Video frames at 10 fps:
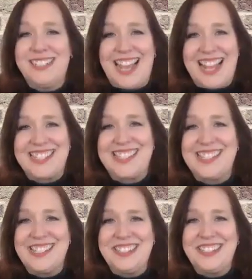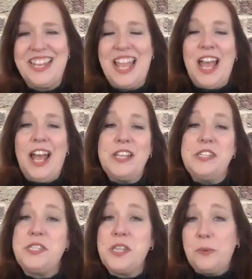Yes.
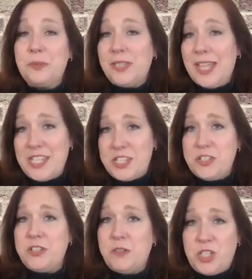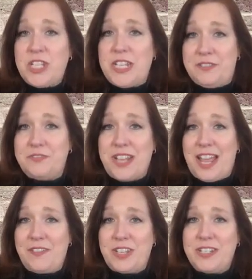So let's do shift,
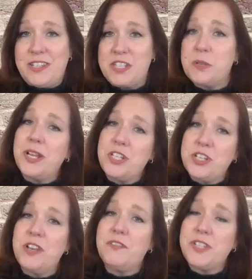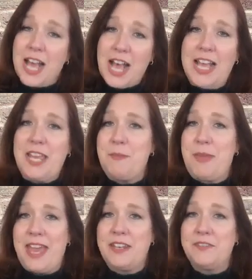Ivy, to this question of time
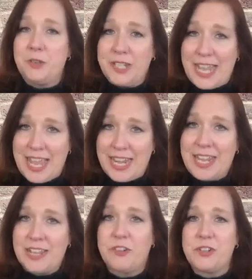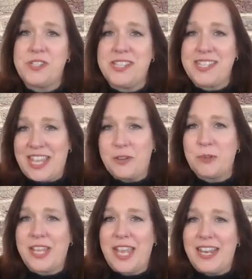and of organic versus
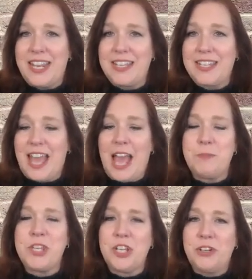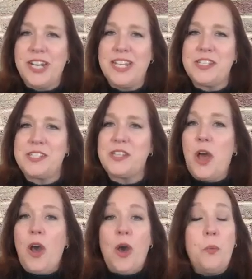inorganic. I'm curious,
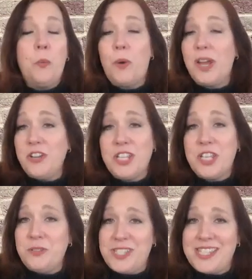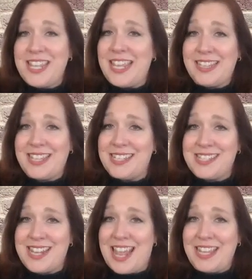what are you seeing
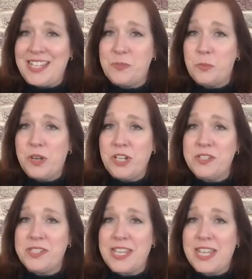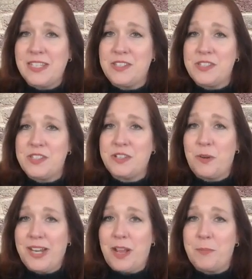these days? What are you seeing as the
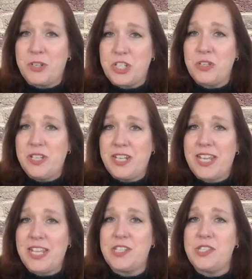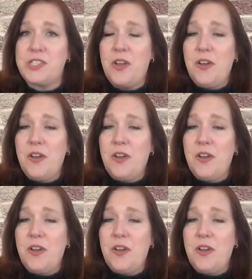great opportunities